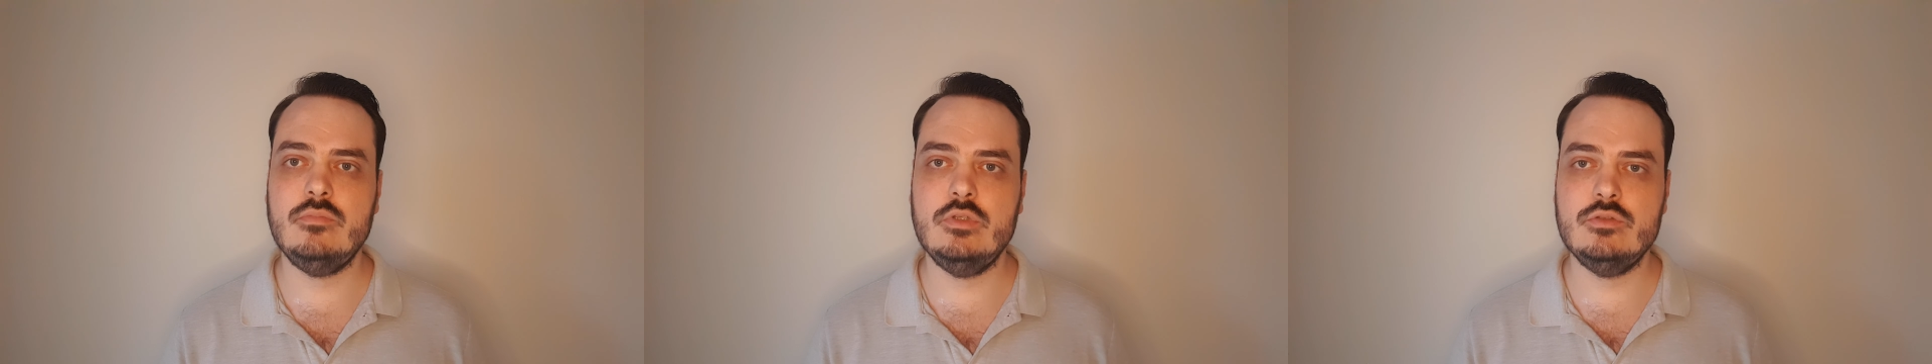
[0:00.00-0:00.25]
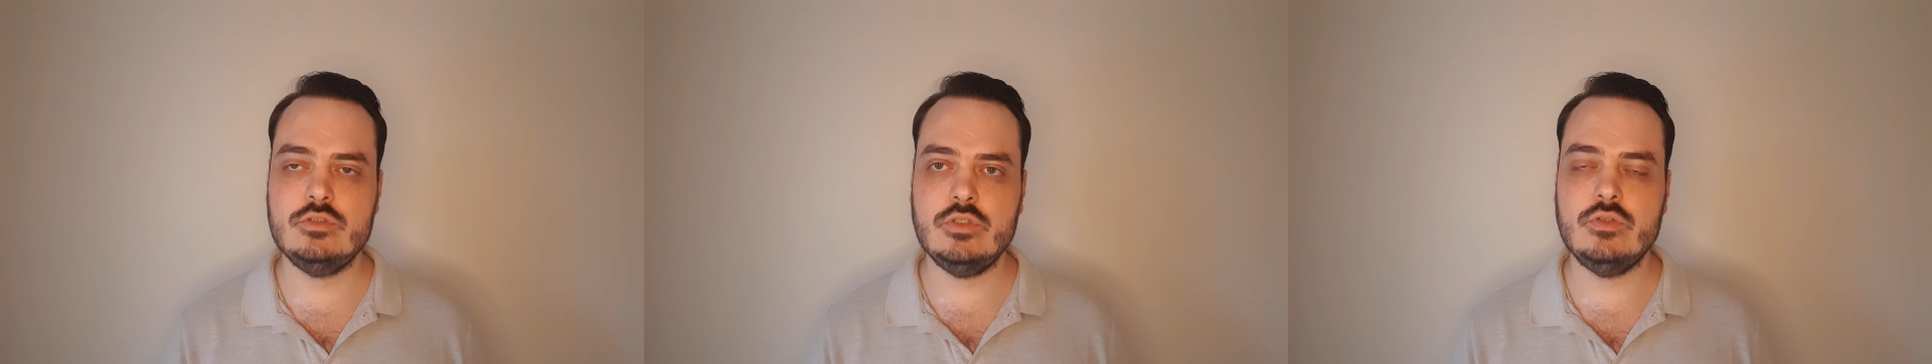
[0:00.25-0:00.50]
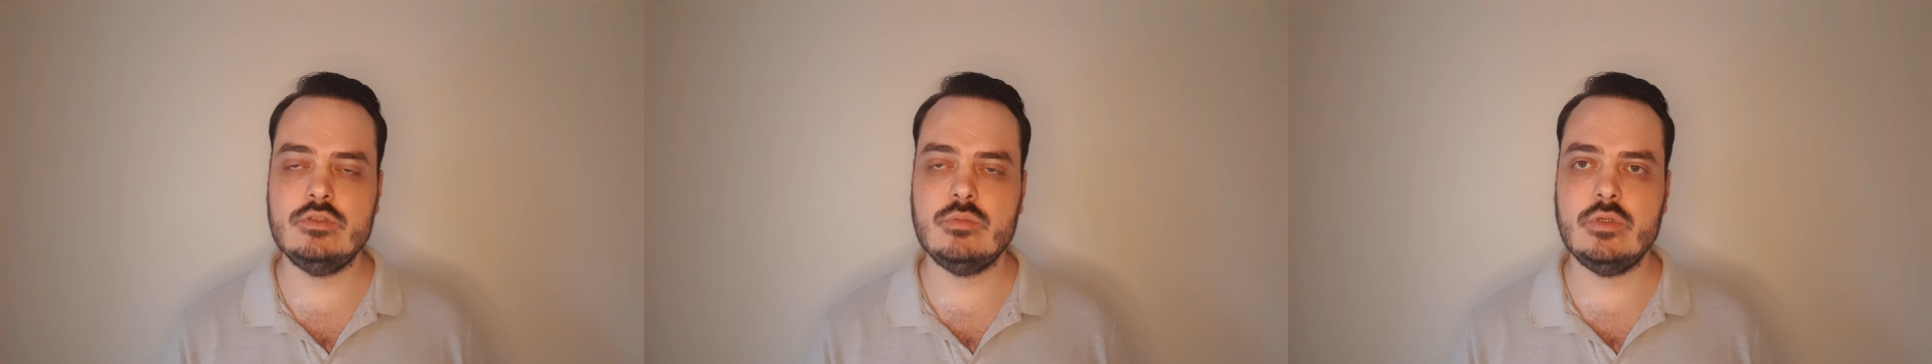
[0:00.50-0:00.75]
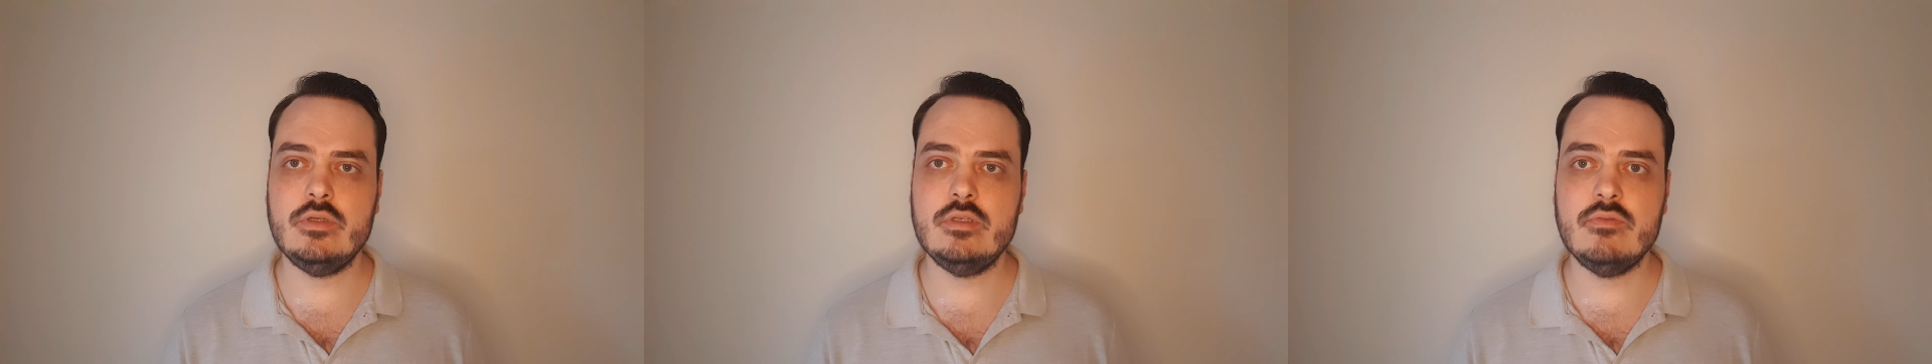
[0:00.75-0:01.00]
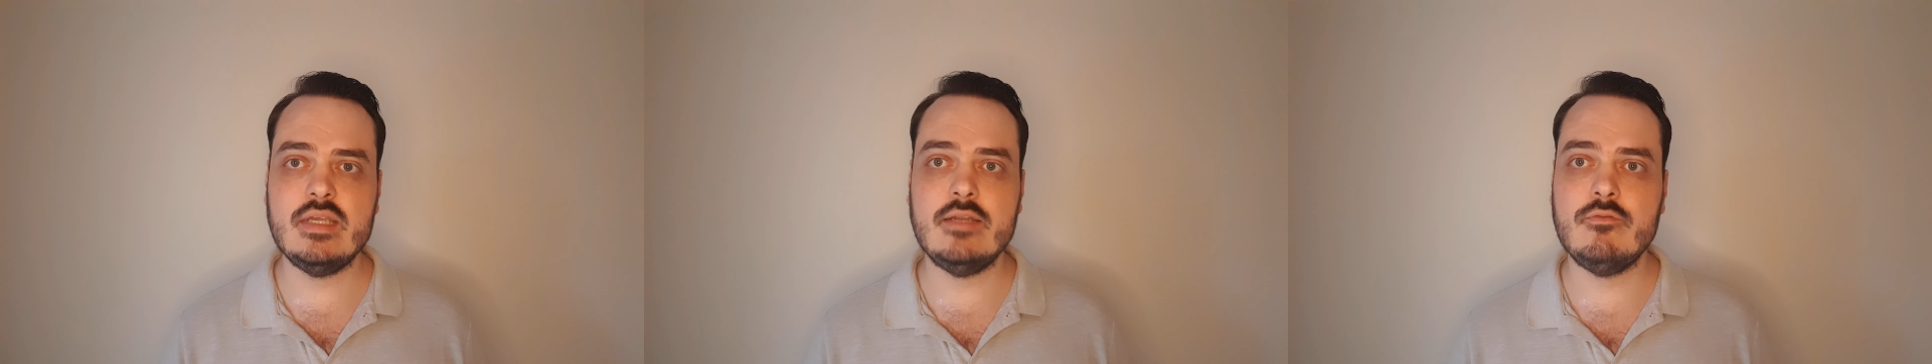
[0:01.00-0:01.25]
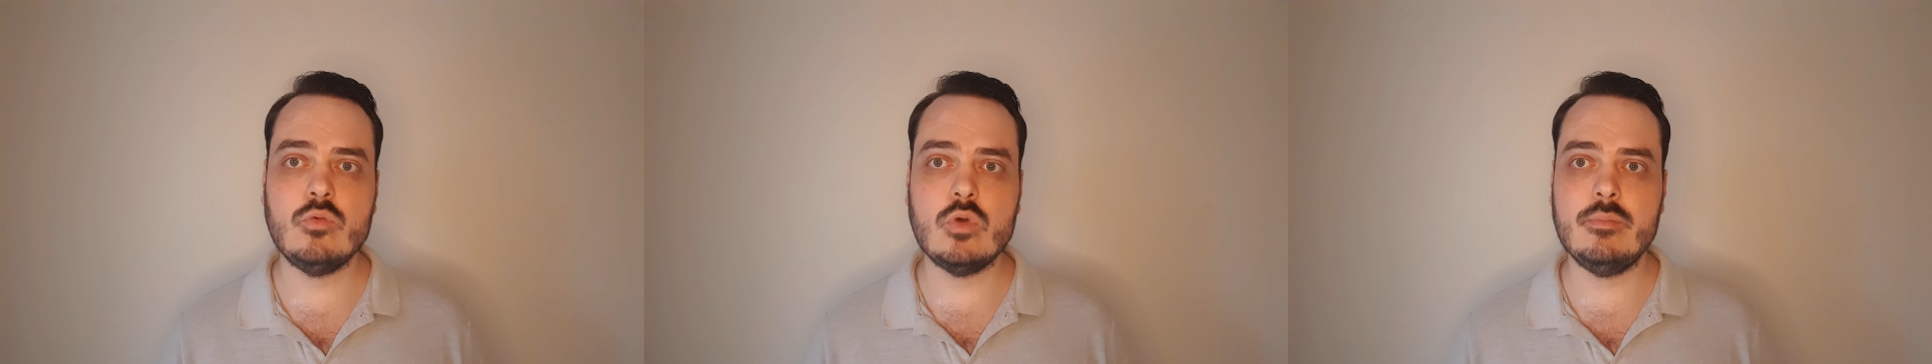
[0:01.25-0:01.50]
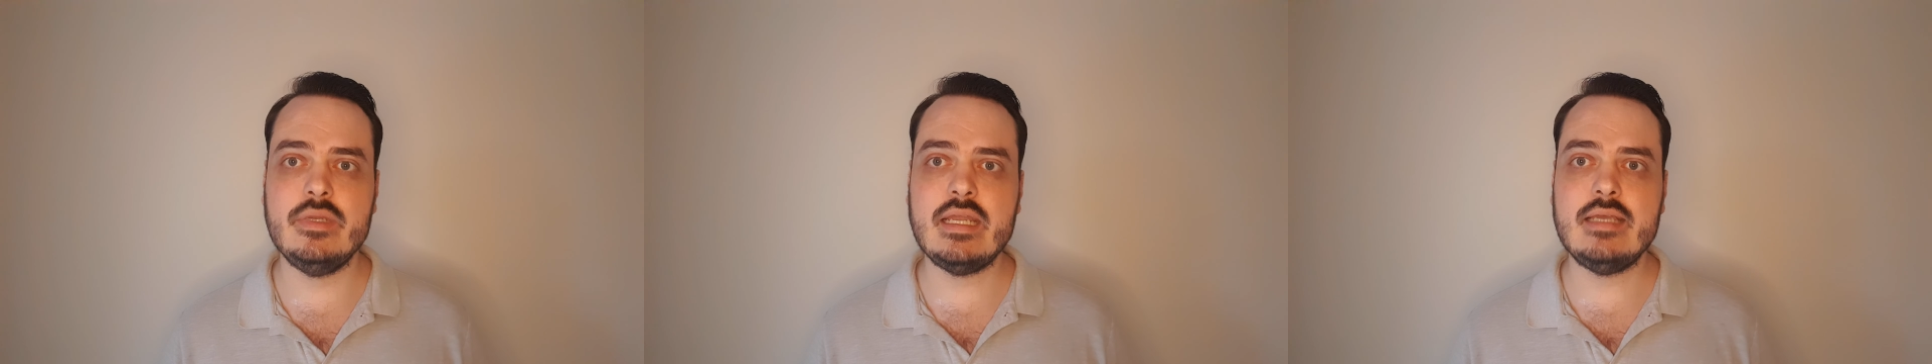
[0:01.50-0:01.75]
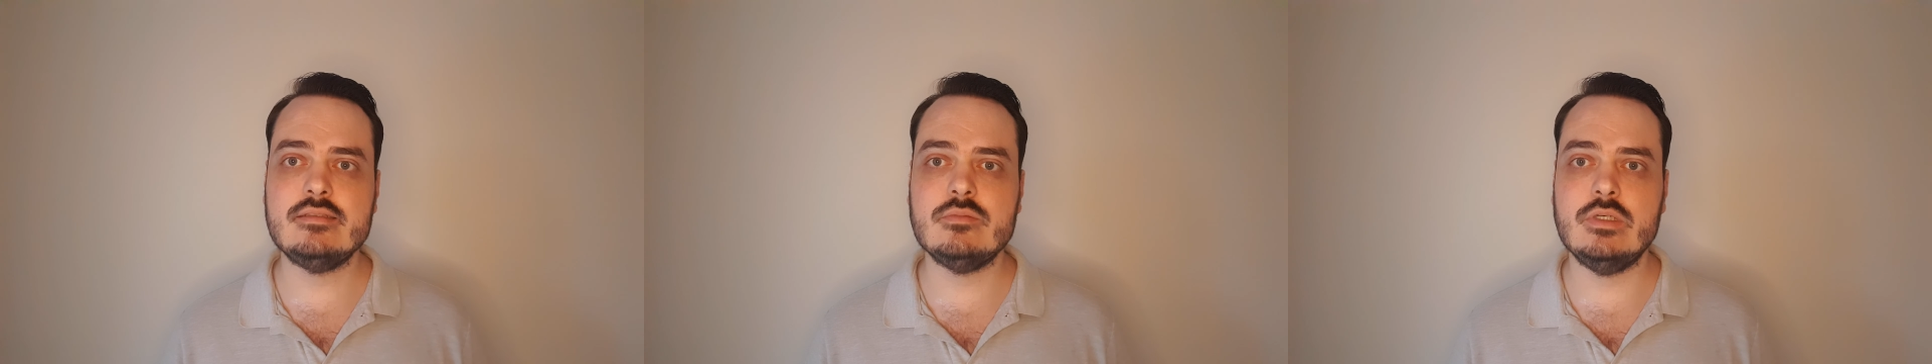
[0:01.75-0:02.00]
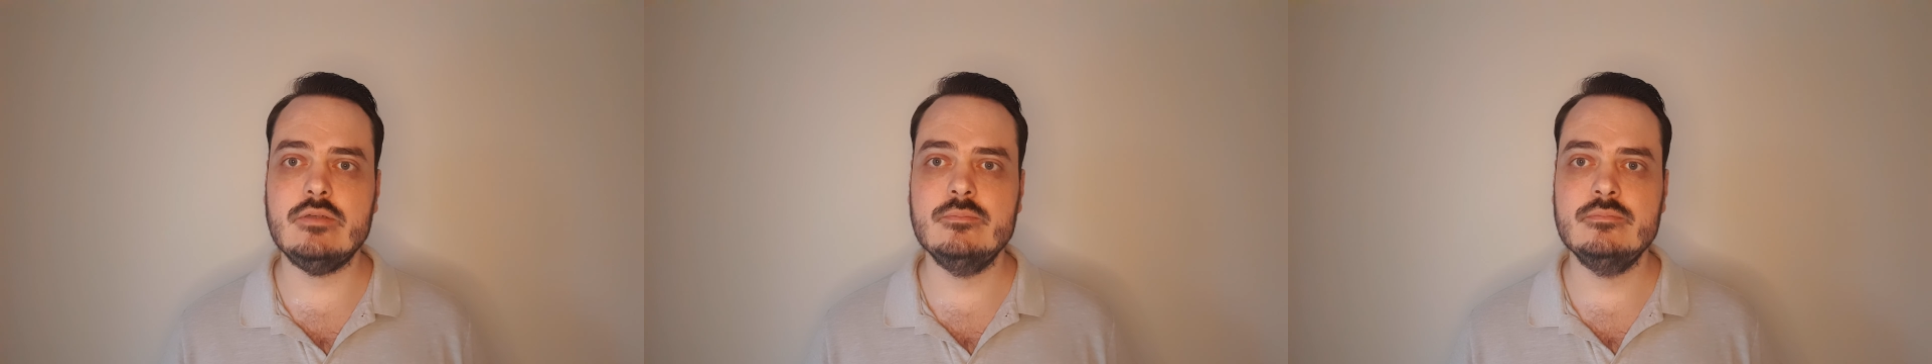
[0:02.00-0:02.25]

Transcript: shoes were developed for women as well.